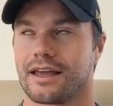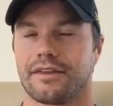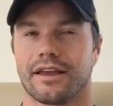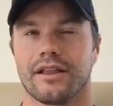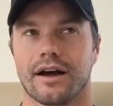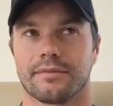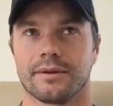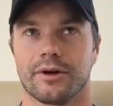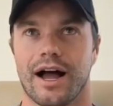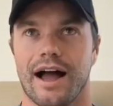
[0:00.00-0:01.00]
think a lot of
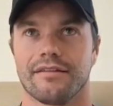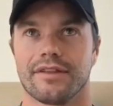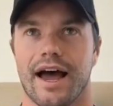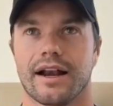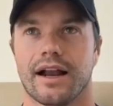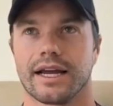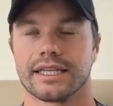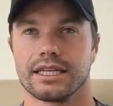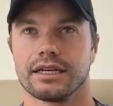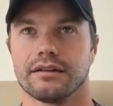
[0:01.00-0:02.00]
people have that
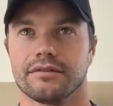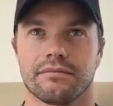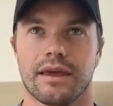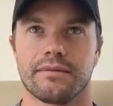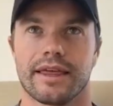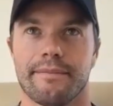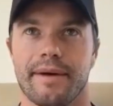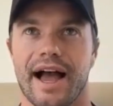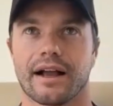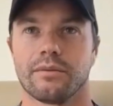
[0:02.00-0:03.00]
idea of maybe that
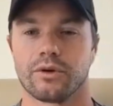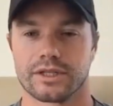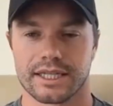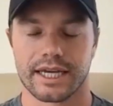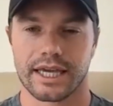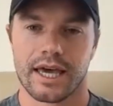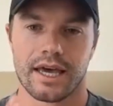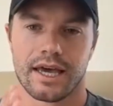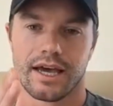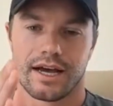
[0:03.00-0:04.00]
backup wasn't like
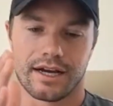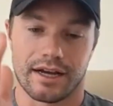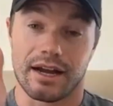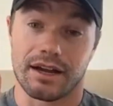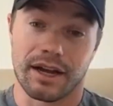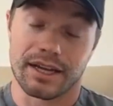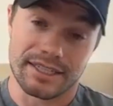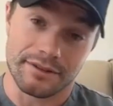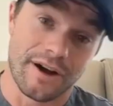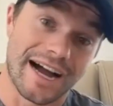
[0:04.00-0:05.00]
a
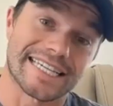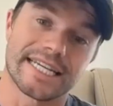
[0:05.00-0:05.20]
defined